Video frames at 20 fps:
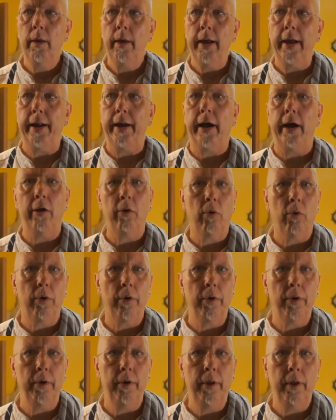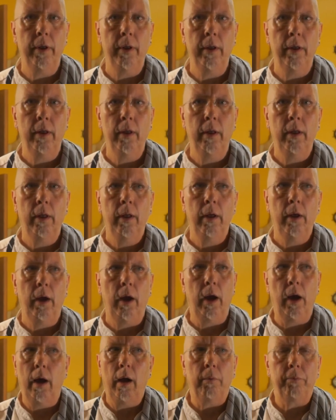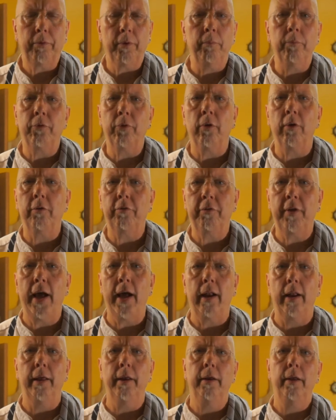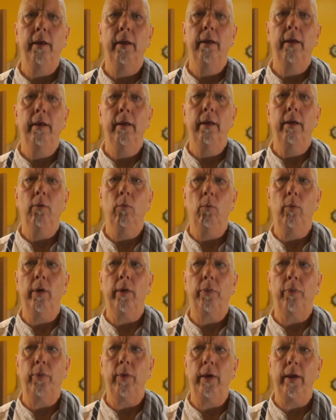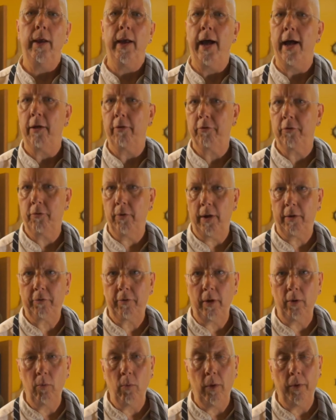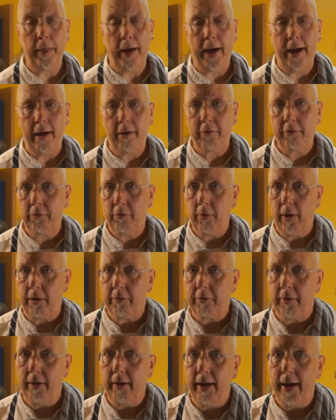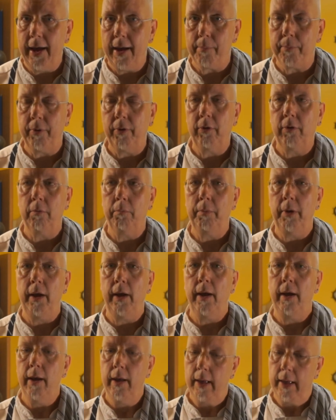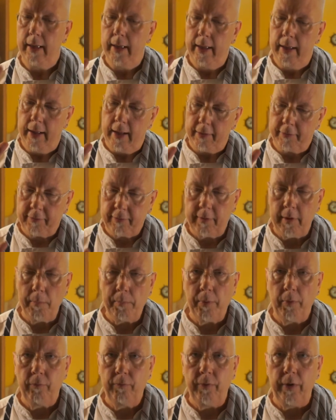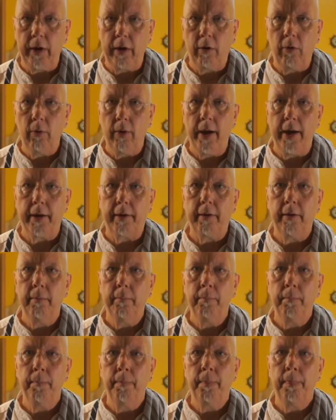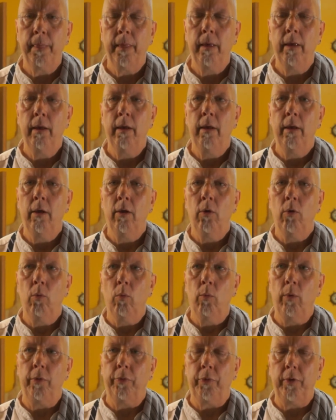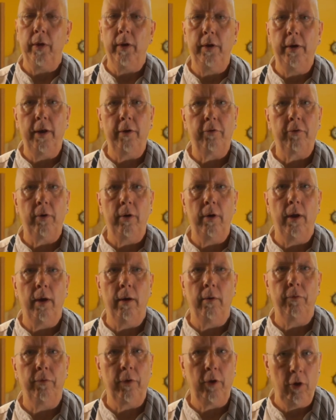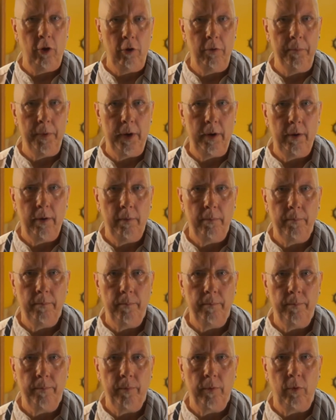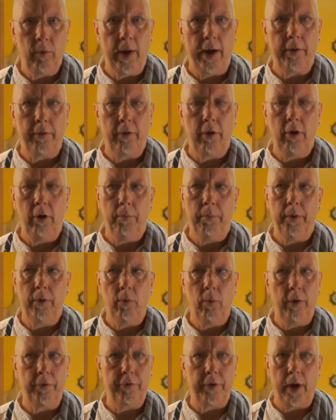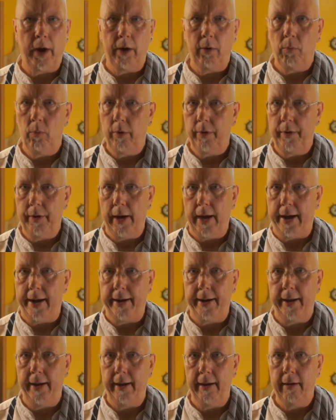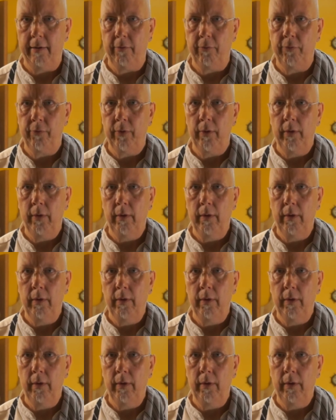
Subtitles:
And I ordered some sort of salad with the house dressing. Well, the house dressing happened to be a simple vinaigrette with the addition of cumin, ground cumin, which I would not have